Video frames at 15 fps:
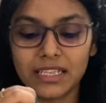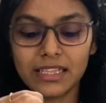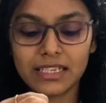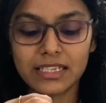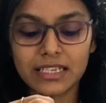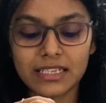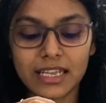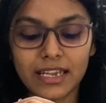
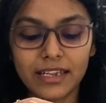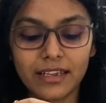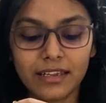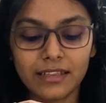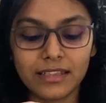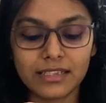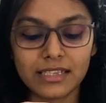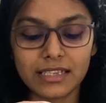
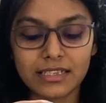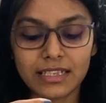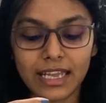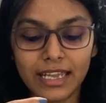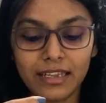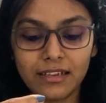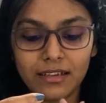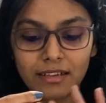This is
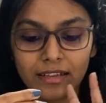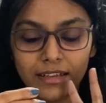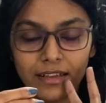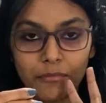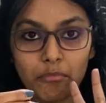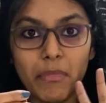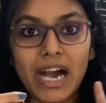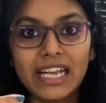like
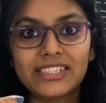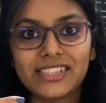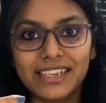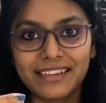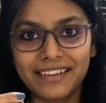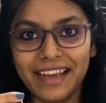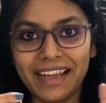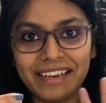
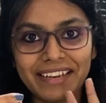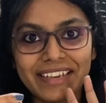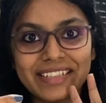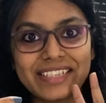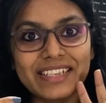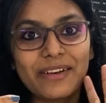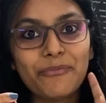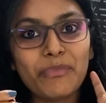magic and it's
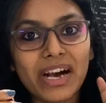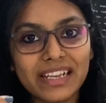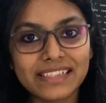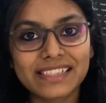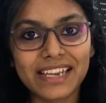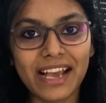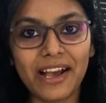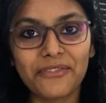a must
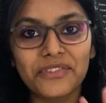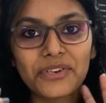have in